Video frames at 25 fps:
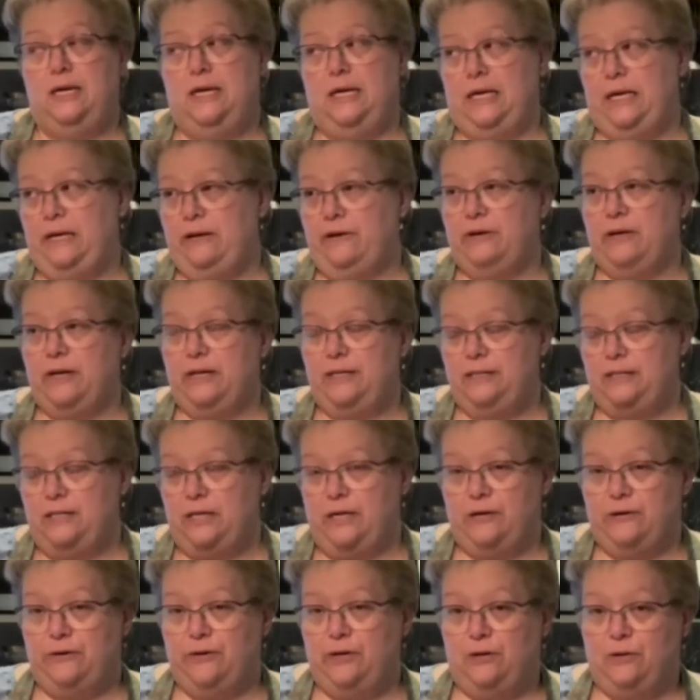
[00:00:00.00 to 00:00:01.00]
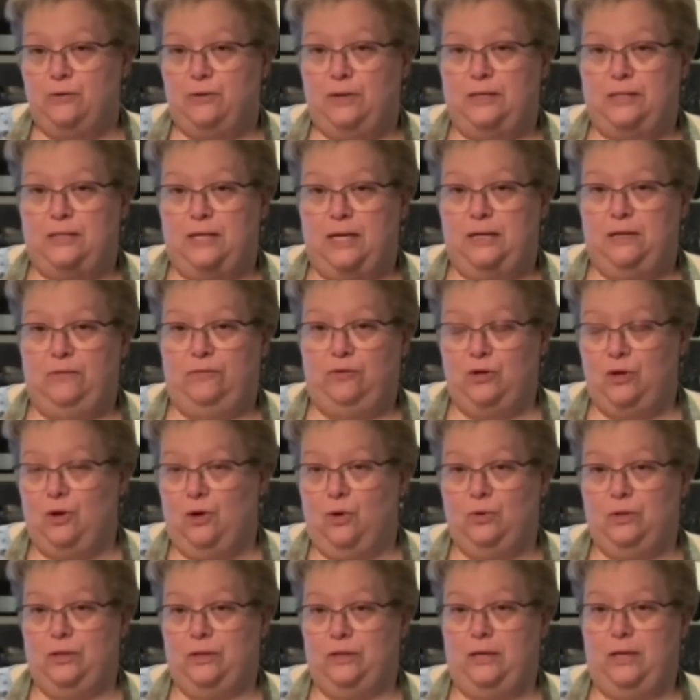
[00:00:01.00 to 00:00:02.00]
Here in Ontario, they tend, if you
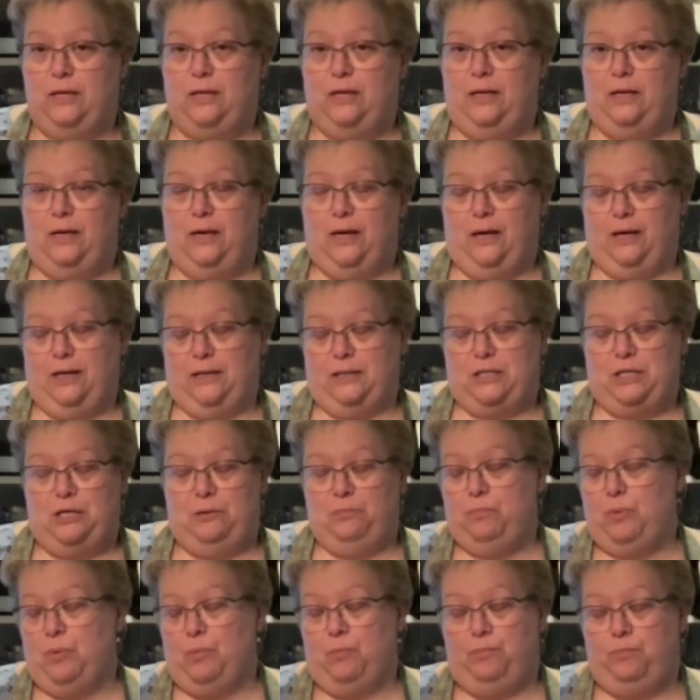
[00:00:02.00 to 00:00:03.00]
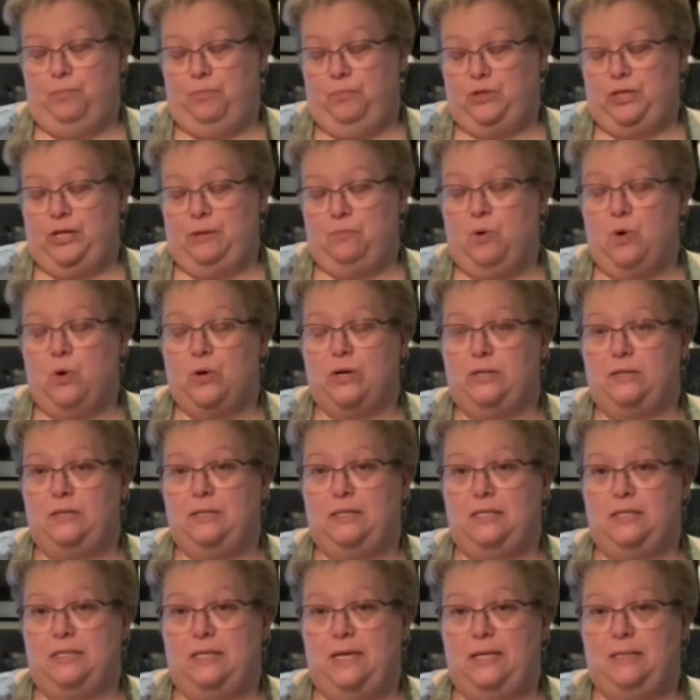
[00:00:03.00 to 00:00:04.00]
go to Tim
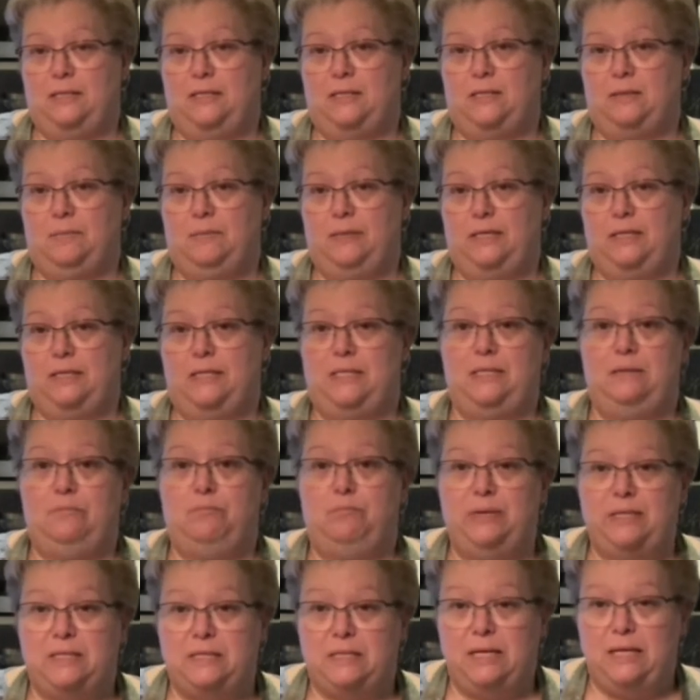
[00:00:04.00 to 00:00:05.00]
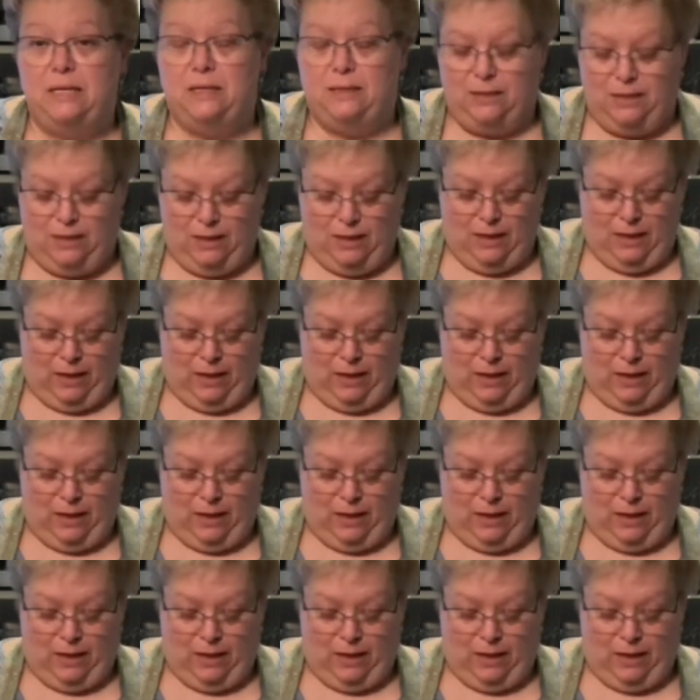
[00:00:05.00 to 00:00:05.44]
Hortons, it tends to be a tea biscuit.